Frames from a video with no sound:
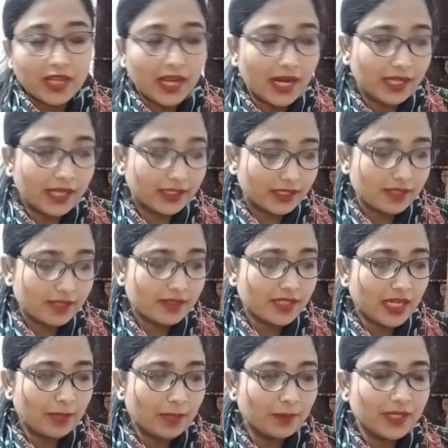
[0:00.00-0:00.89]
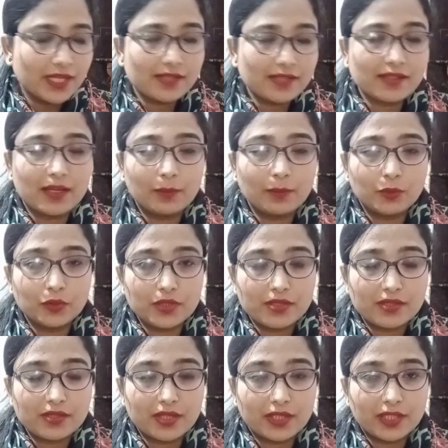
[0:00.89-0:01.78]
And this time he has come to
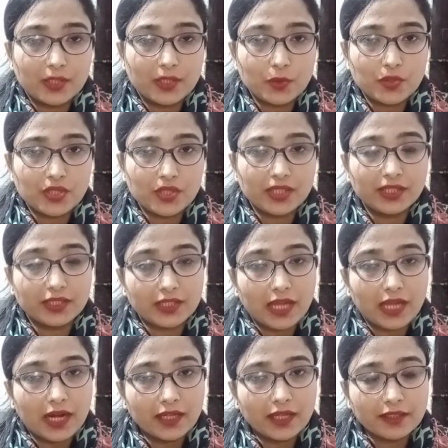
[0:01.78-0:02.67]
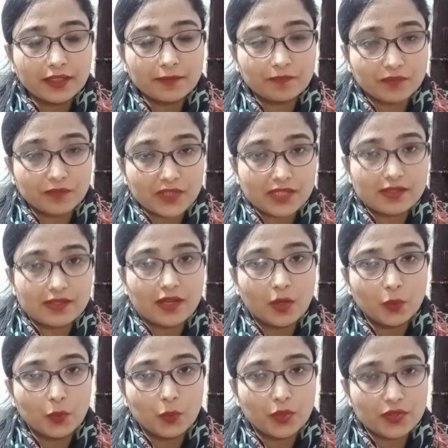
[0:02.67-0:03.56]
this conclusion that the
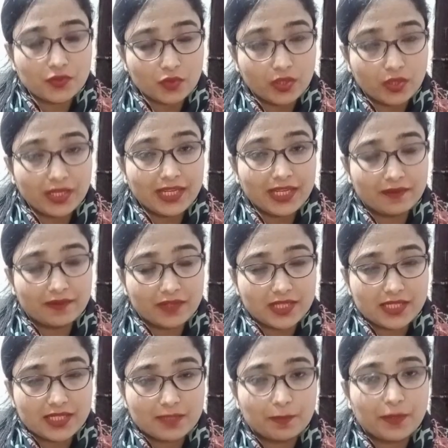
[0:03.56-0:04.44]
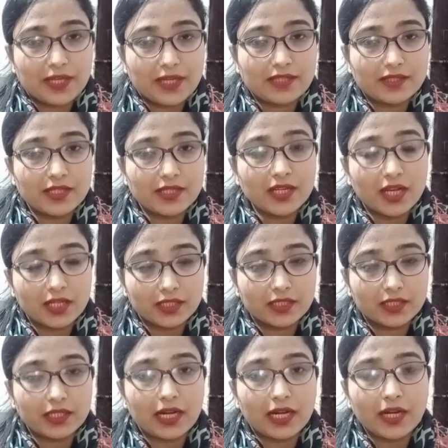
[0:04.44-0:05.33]
sound was not even expressing a
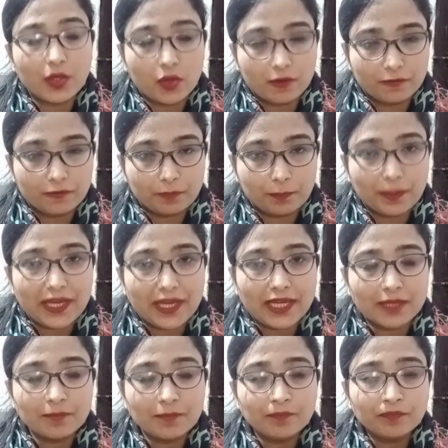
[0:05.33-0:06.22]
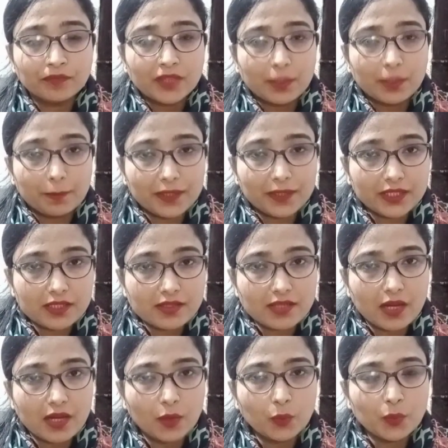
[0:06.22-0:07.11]
cry of pain, but the
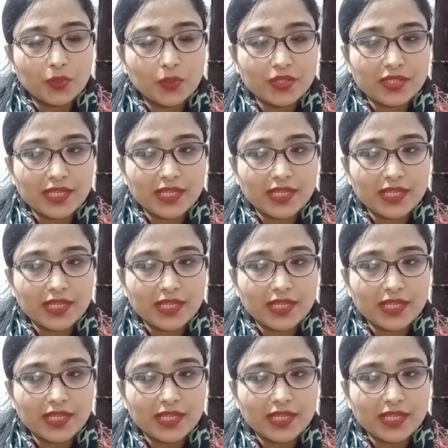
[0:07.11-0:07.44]
sound was